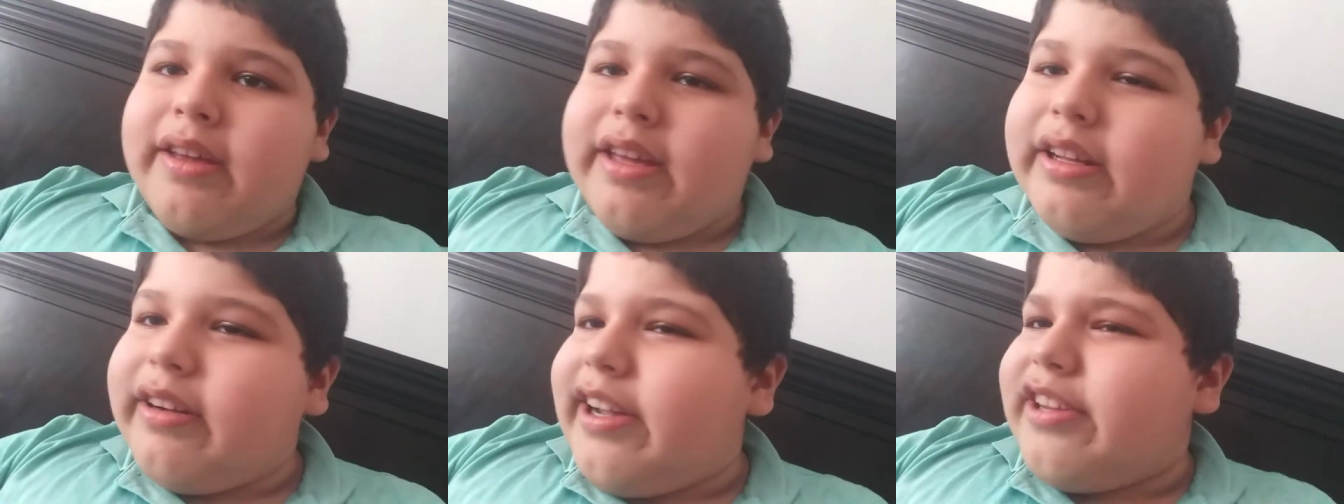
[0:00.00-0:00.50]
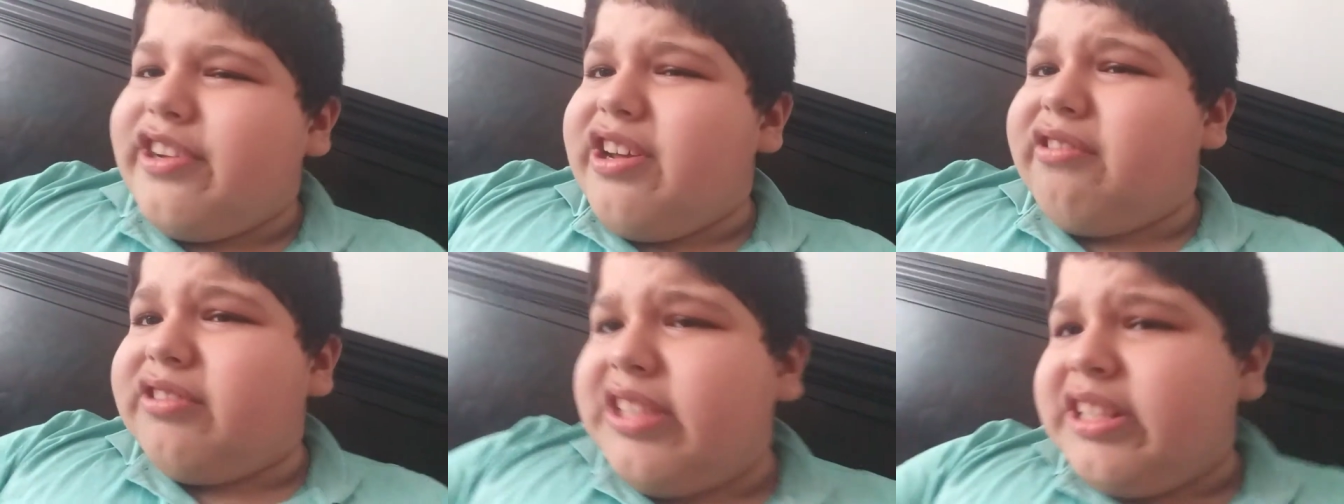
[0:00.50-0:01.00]
and like
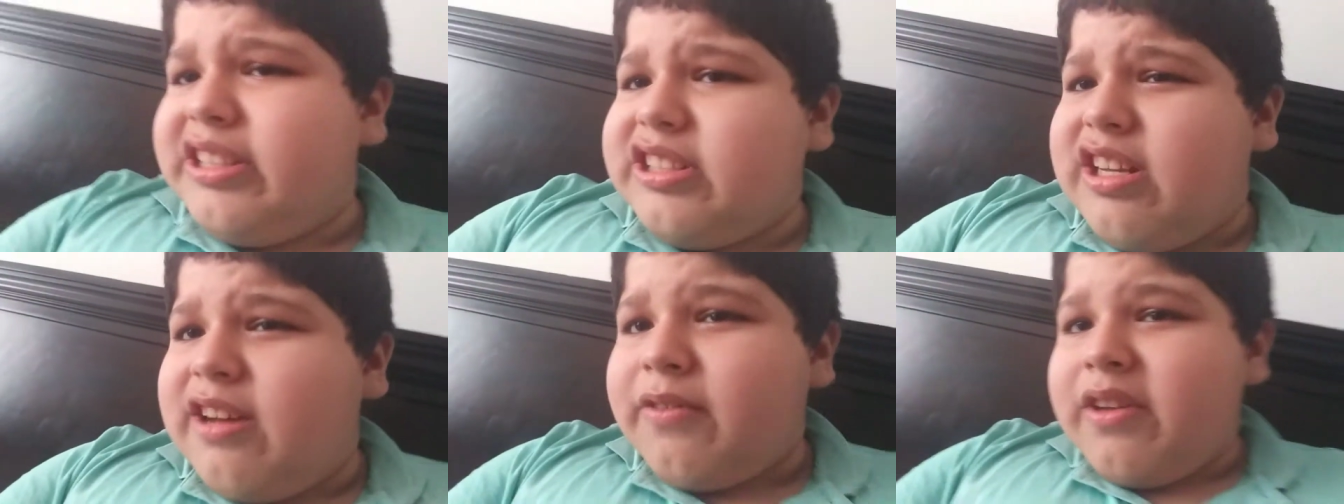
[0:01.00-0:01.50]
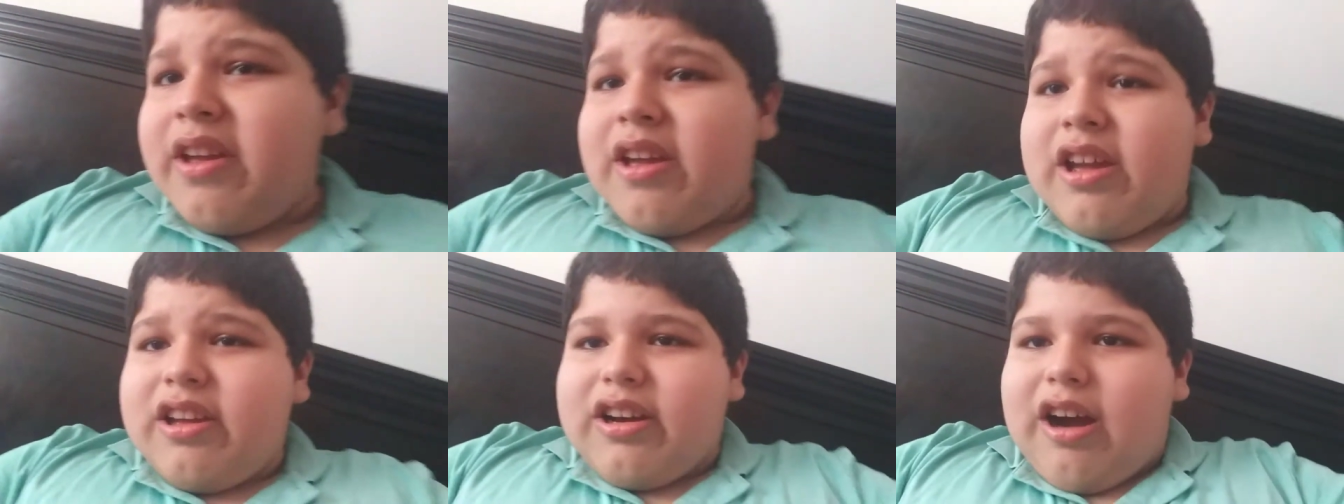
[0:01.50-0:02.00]
notes and stuff,
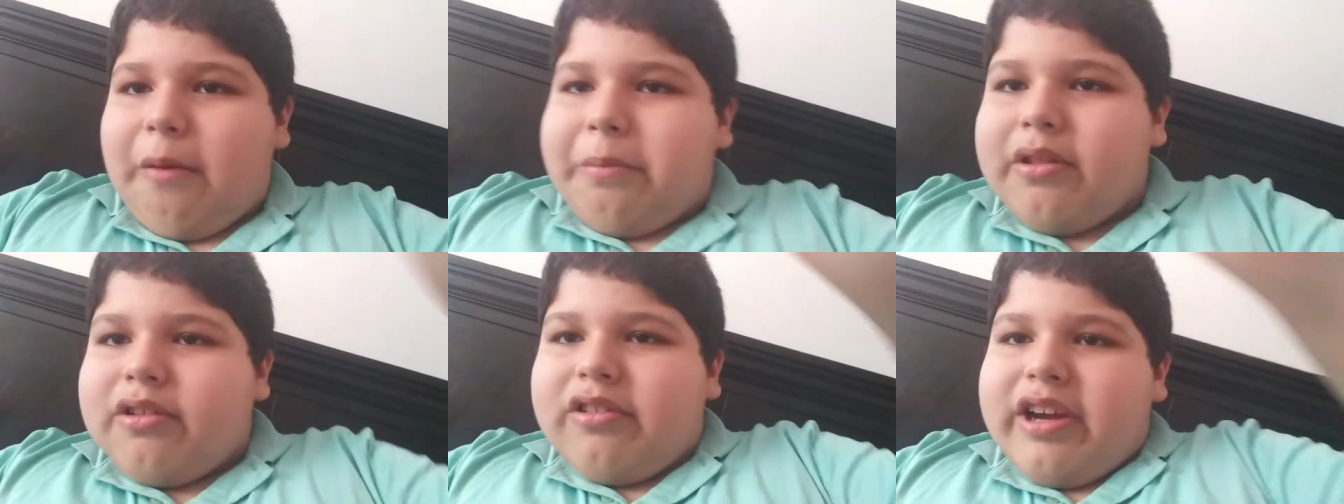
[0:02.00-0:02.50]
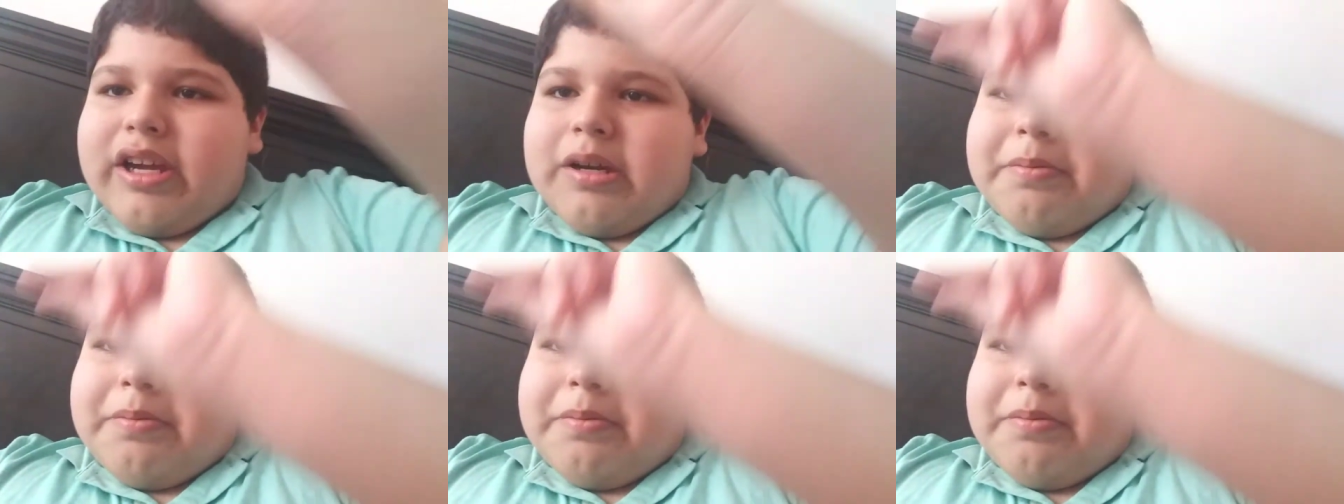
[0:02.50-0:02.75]
copy the link,